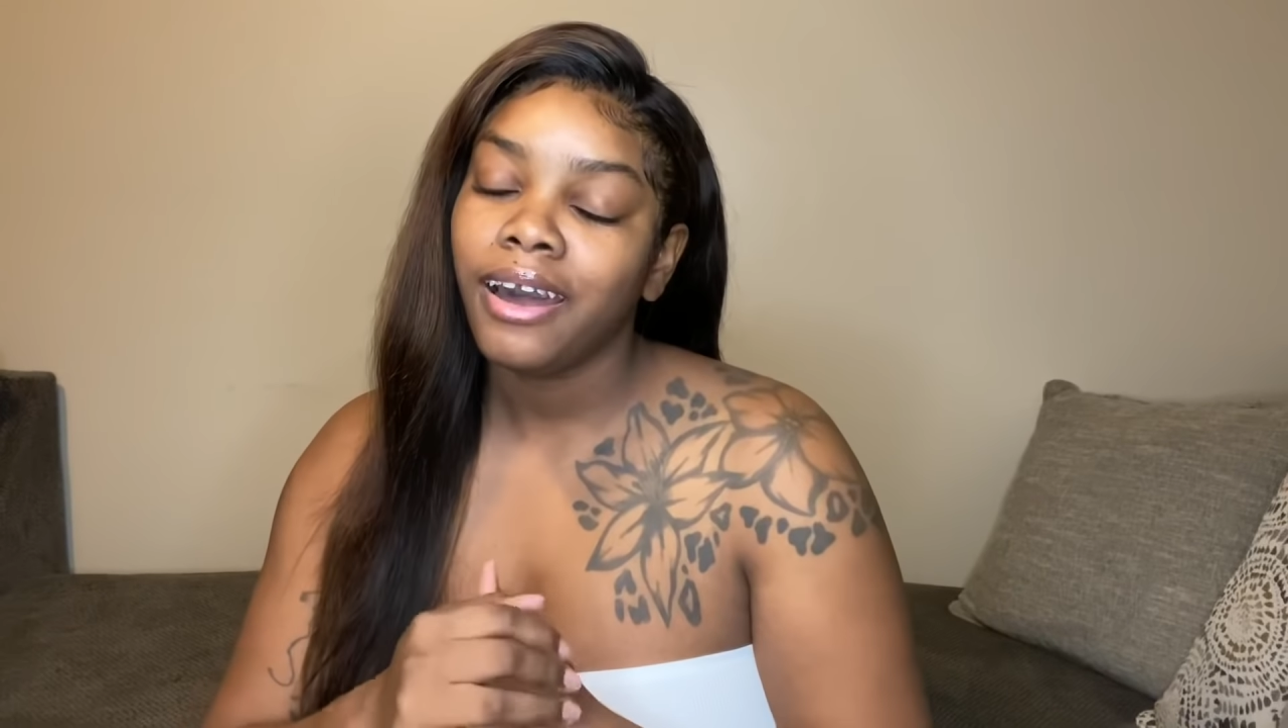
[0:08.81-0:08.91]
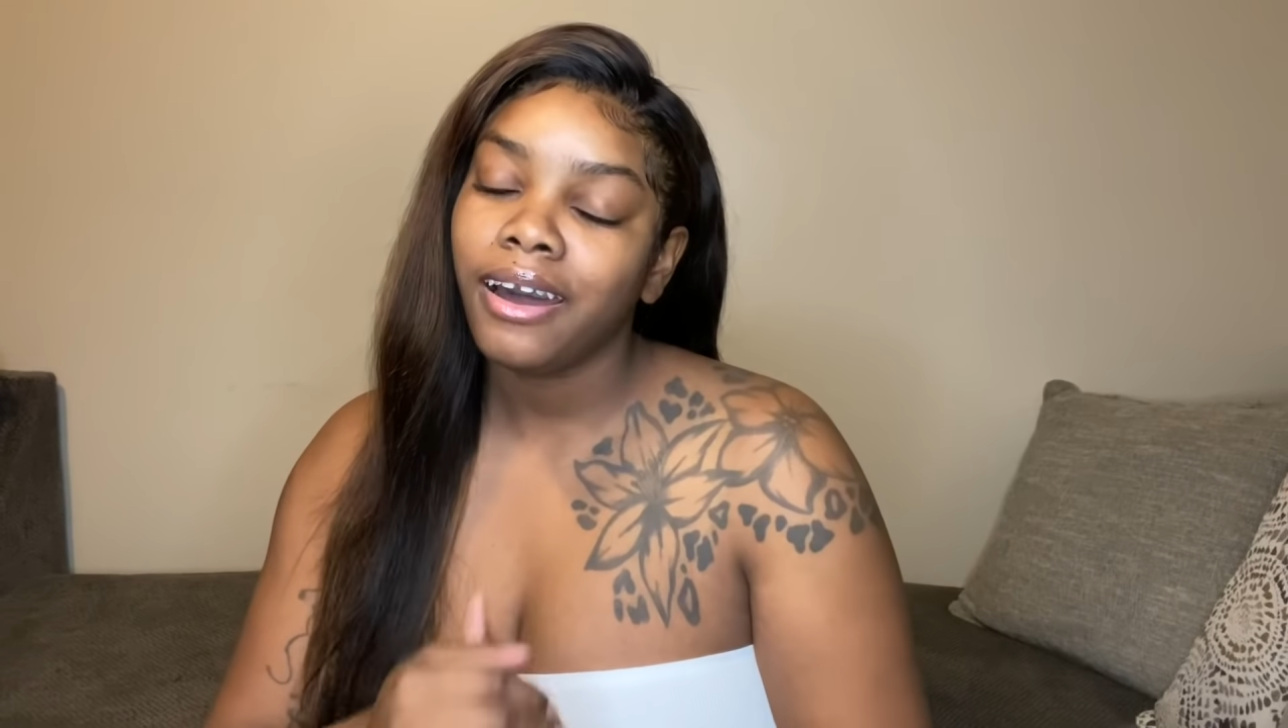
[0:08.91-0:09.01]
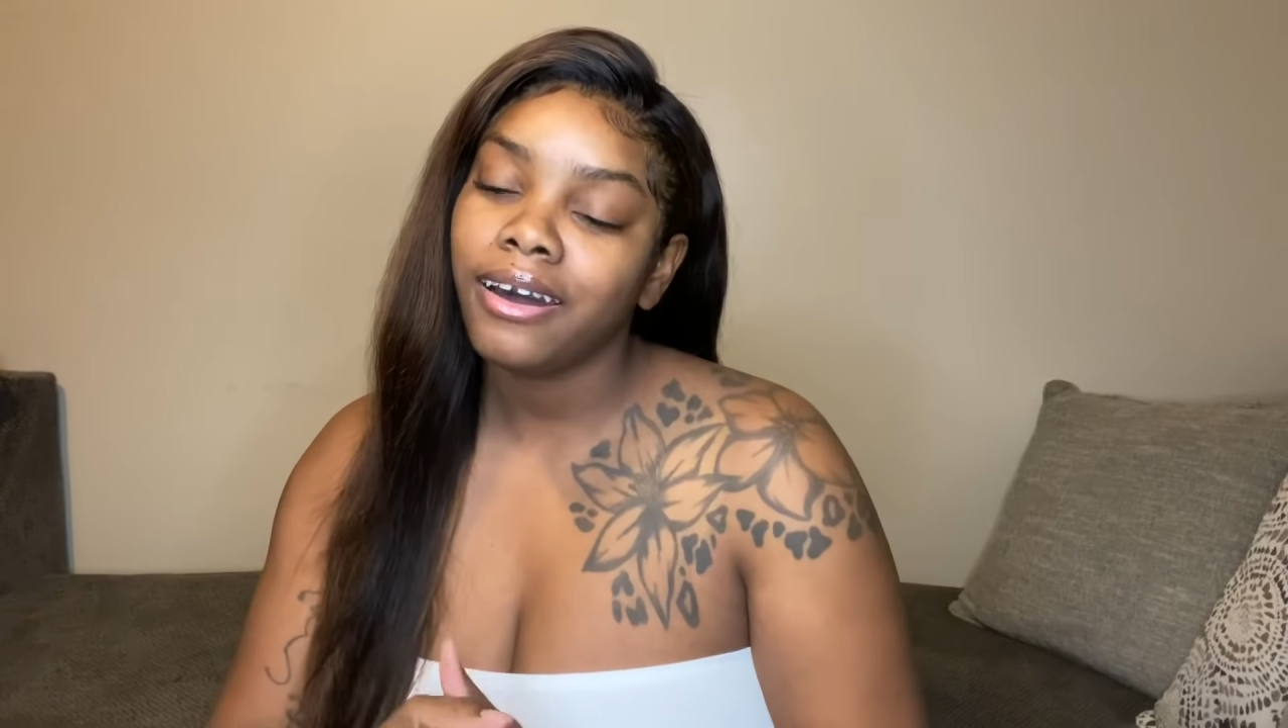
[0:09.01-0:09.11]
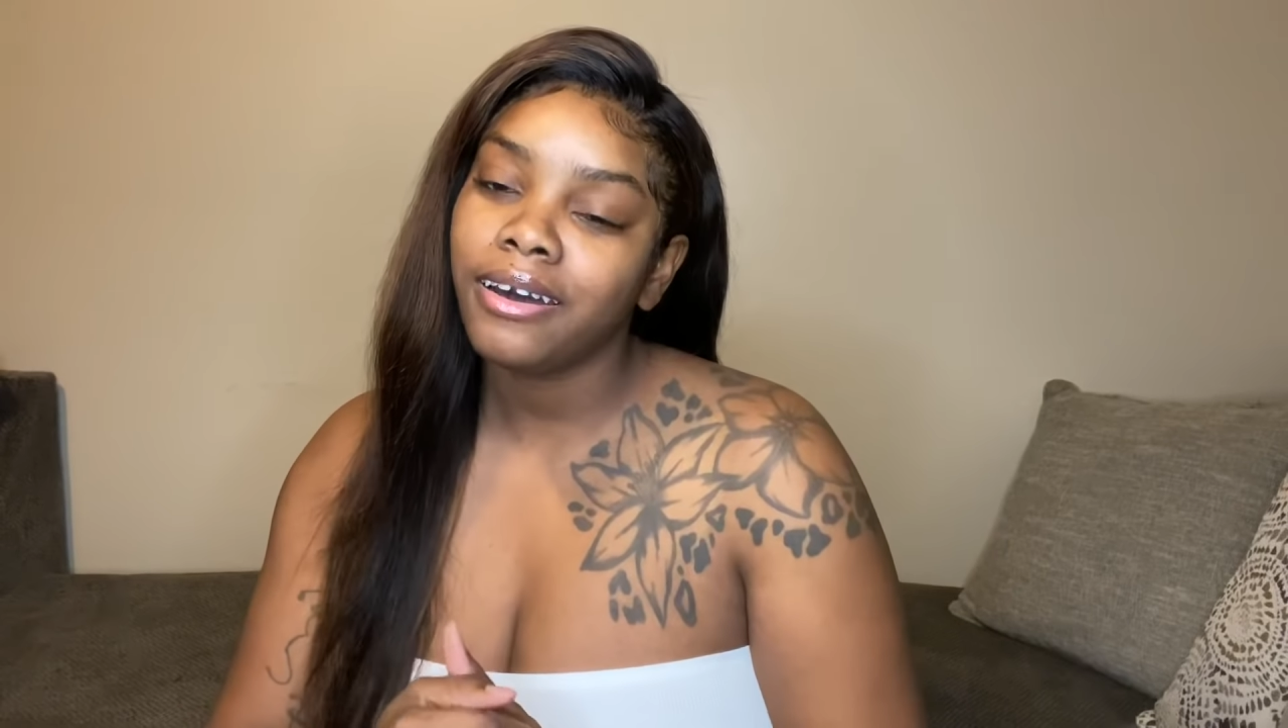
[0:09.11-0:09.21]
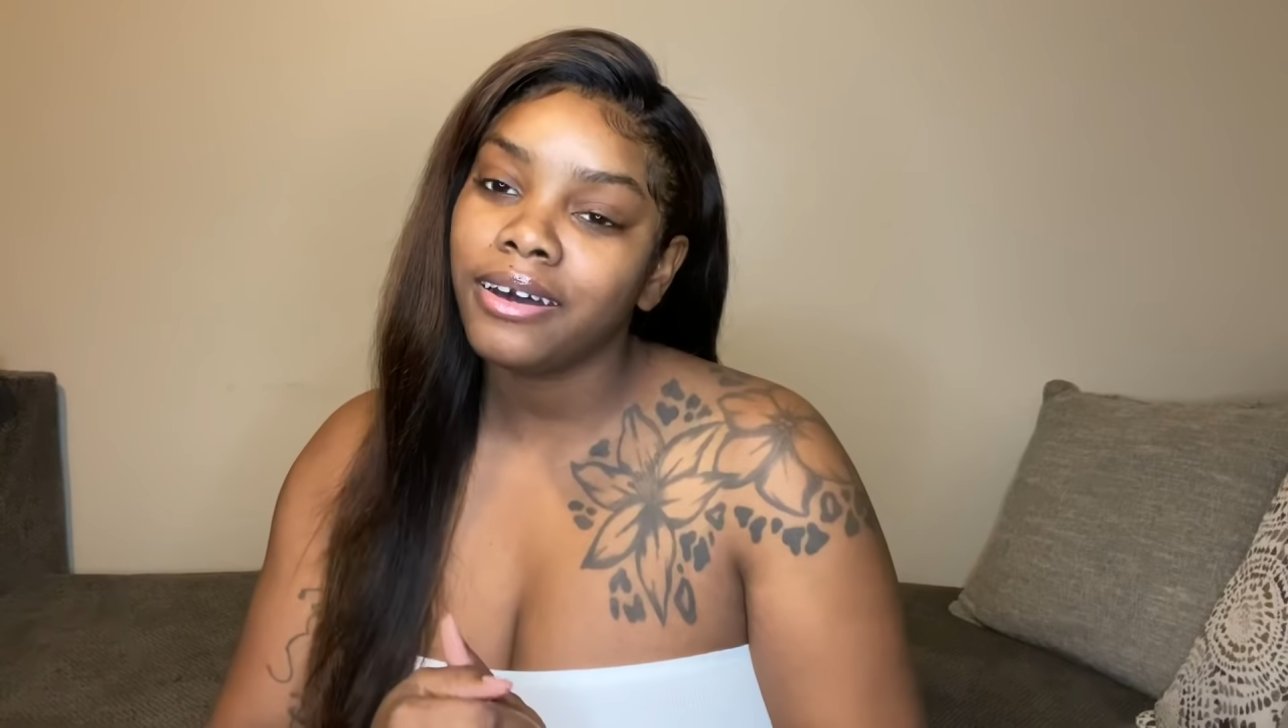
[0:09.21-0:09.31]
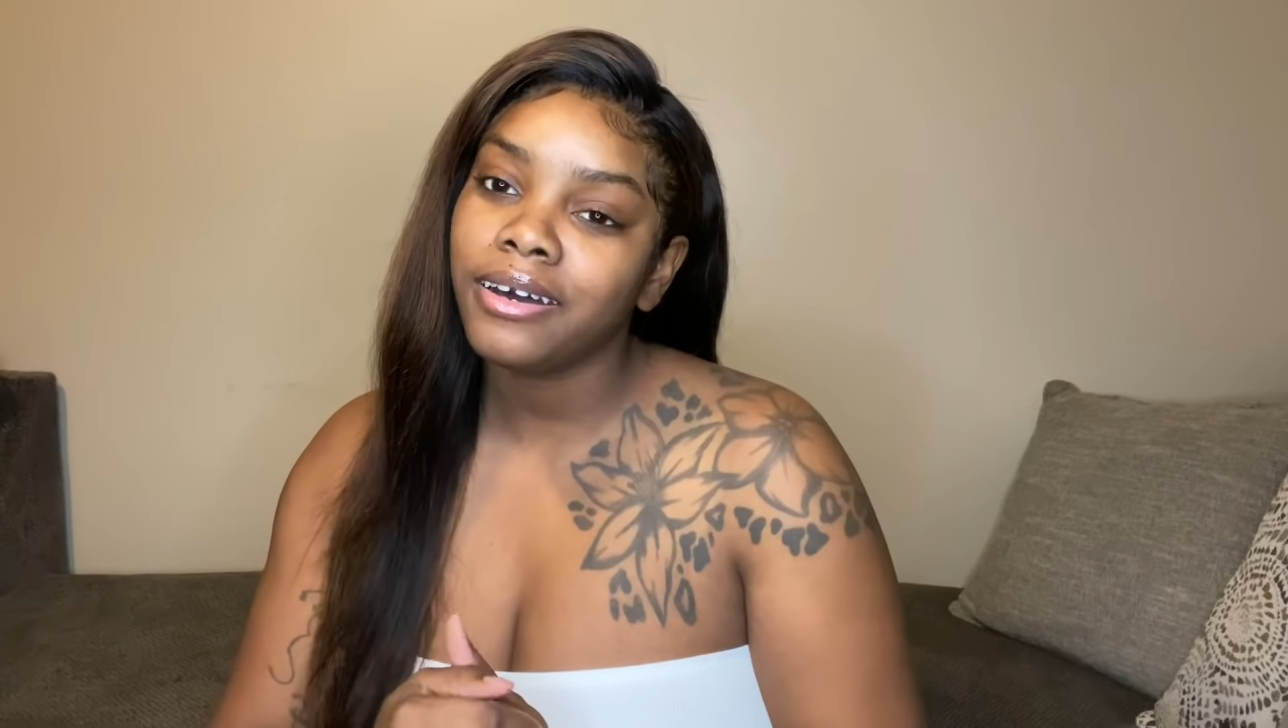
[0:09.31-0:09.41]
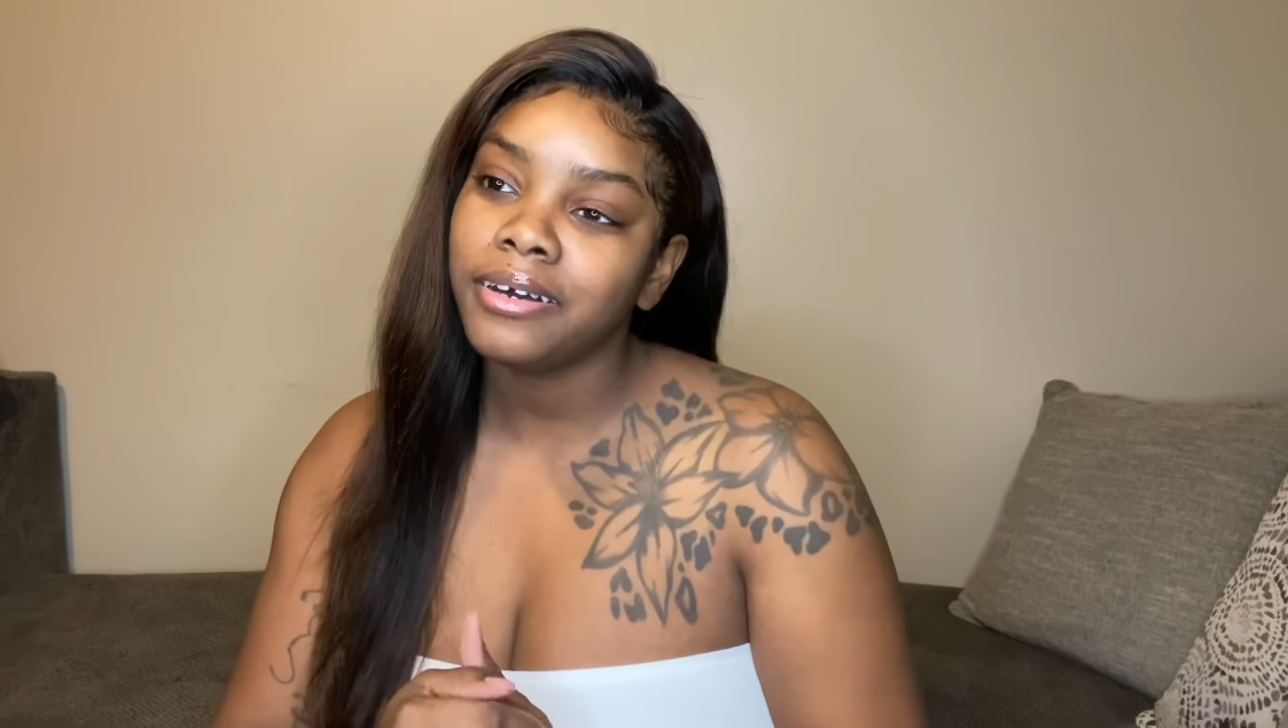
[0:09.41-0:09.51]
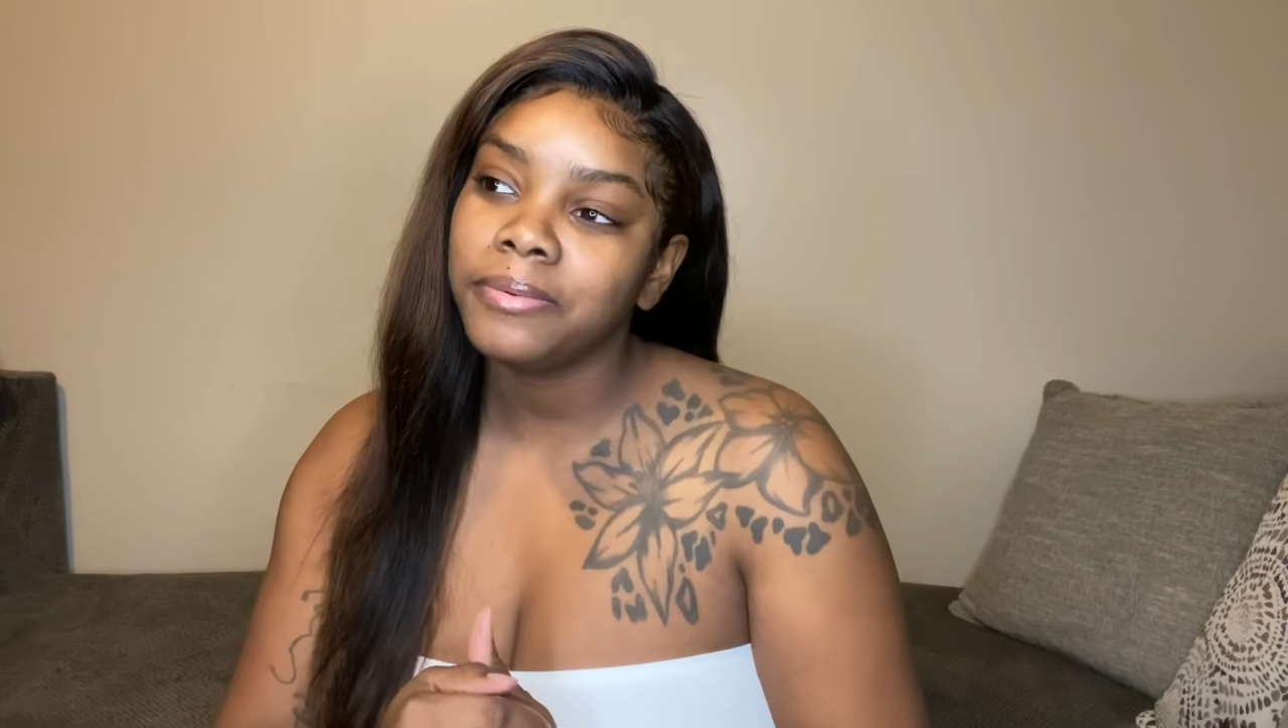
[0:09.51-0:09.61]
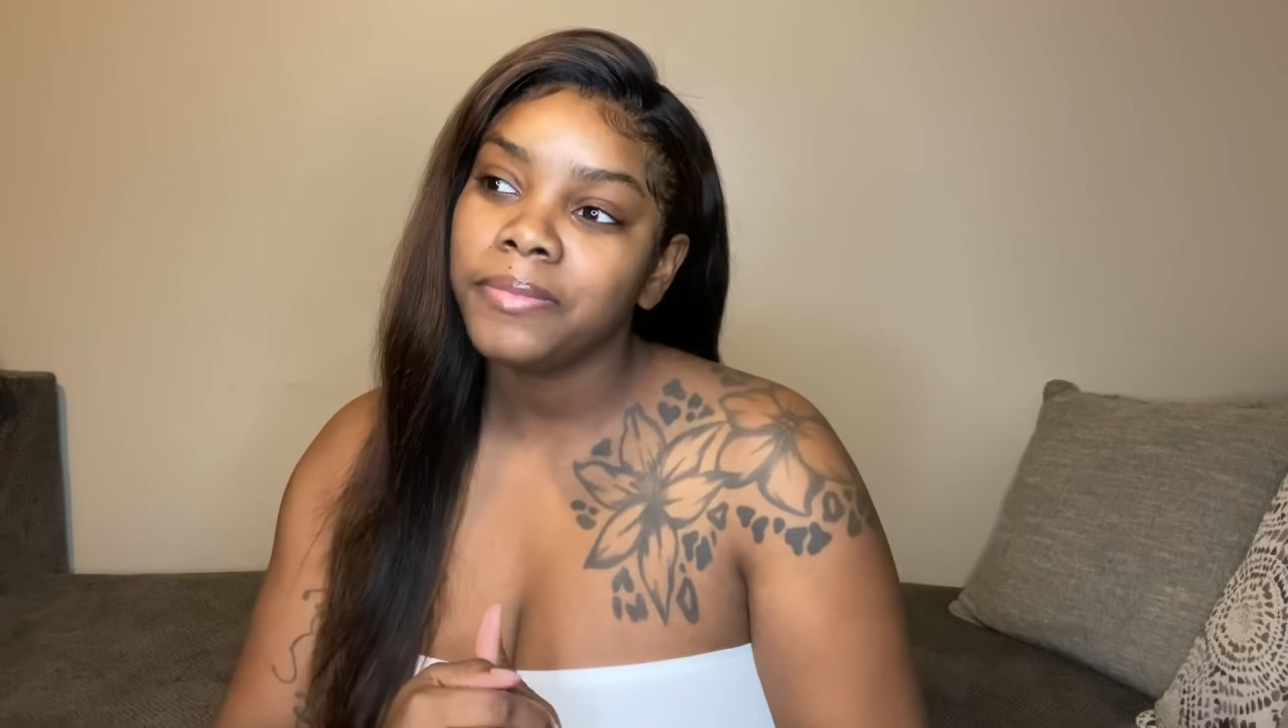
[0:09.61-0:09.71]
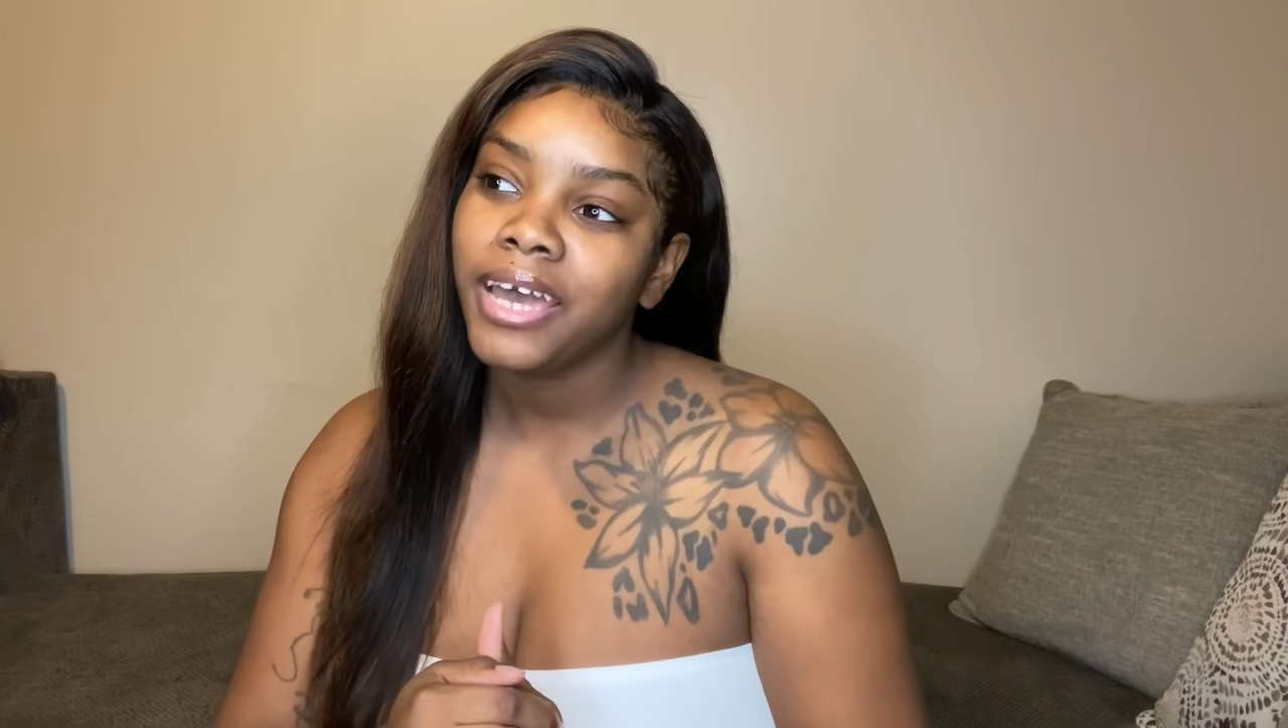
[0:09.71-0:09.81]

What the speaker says: I